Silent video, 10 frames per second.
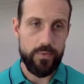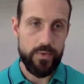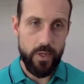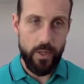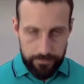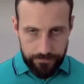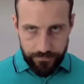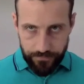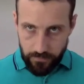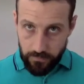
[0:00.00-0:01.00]
So
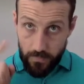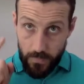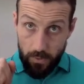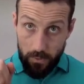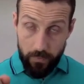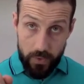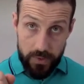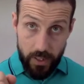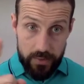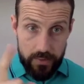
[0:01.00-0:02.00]
the first
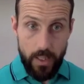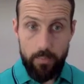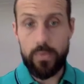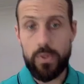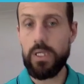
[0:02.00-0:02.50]
key step